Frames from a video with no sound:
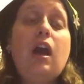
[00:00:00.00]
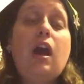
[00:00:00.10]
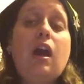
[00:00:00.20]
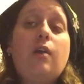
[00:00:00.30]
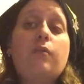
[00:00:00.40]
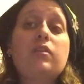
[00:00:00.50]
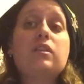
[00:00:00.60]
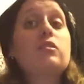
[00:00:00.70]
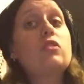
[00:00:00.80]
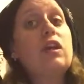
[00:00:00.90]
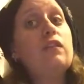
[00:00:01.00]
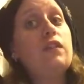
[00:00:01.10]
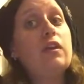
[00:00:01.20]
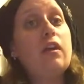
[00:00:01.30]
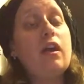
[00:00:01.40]
We're still trying to
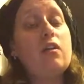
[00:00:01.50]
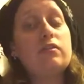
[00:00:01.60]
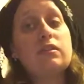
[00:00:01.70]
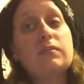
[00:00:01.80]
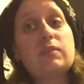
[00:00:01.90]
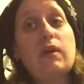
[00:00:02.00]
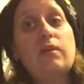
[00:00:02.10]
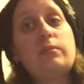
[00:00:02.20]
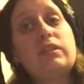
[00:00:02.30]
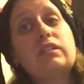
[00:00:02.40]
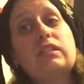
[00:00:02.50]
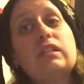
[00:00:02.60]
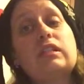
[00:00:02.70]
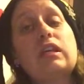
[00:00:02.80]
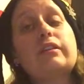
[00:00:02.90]
figure out some small bits and
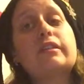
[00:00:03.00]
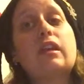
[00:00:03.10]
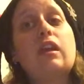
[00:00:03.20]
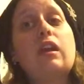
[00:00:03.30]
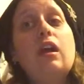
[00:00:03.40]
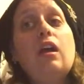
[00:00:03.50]
details, like